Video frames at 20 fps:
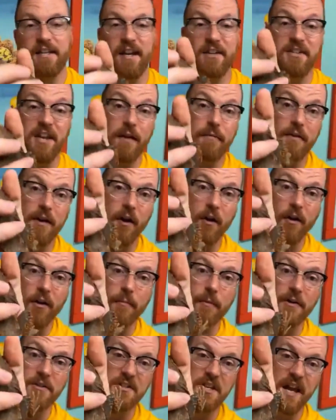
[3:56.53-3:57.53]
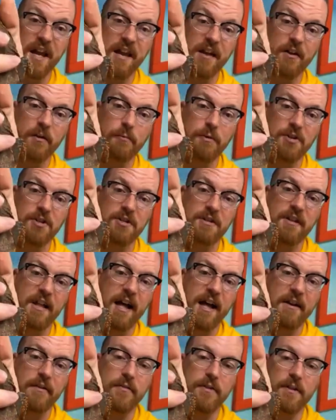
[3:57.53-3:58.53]
He does have an armored tail, which a
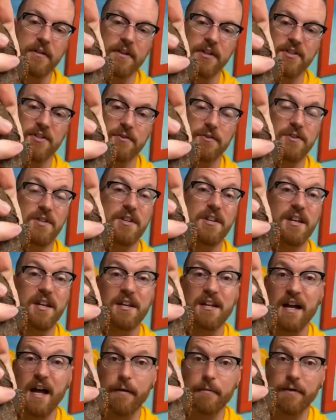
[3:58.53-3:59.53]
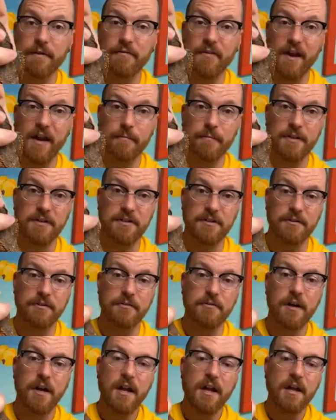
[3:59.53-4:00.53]
lot of the lizards in the agamid family
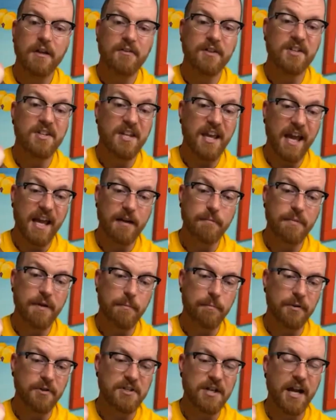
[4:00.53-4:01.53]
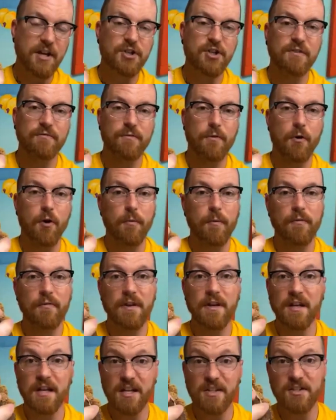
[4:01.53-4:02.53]
do. This can be protection for him.
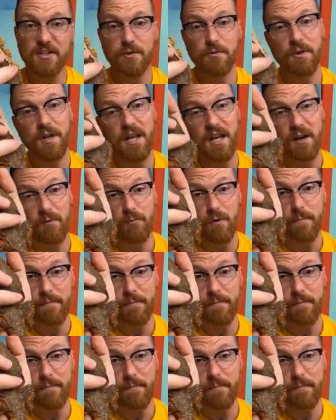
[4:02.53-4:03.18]
If he needs to, he